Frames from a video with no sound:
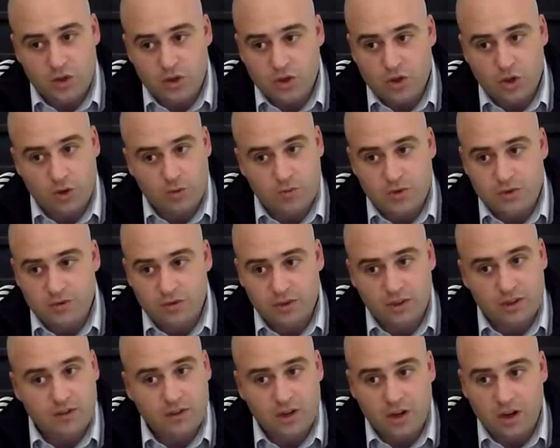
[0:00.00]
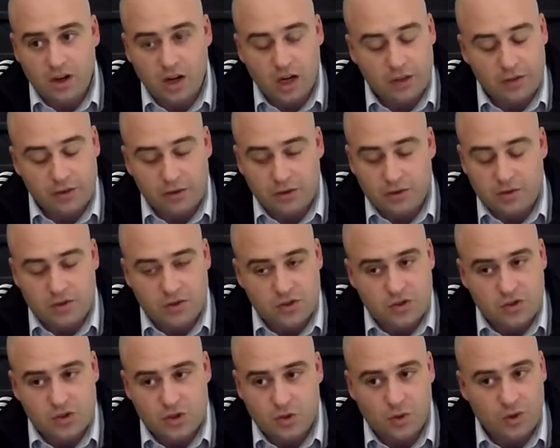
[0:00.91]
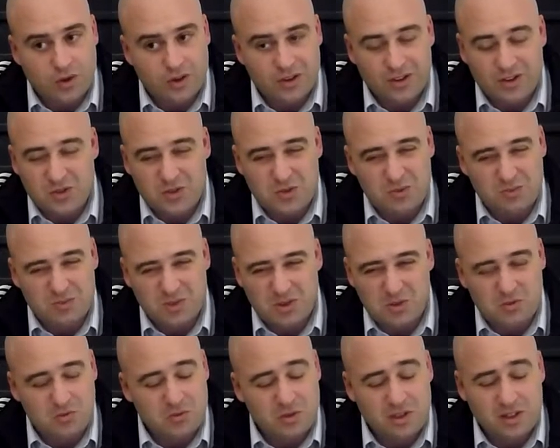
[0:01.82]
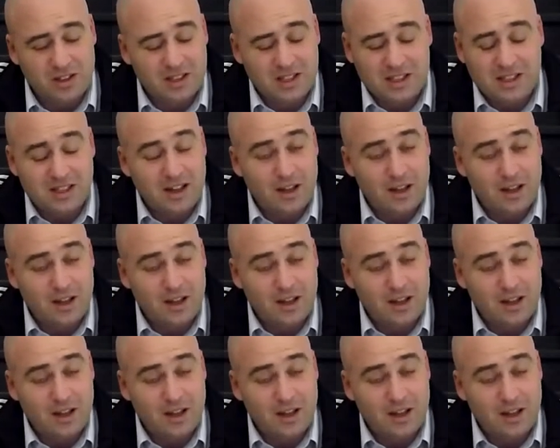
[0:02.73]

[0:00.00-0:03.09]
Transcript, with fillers: in terms of living authors and so on, there's there's really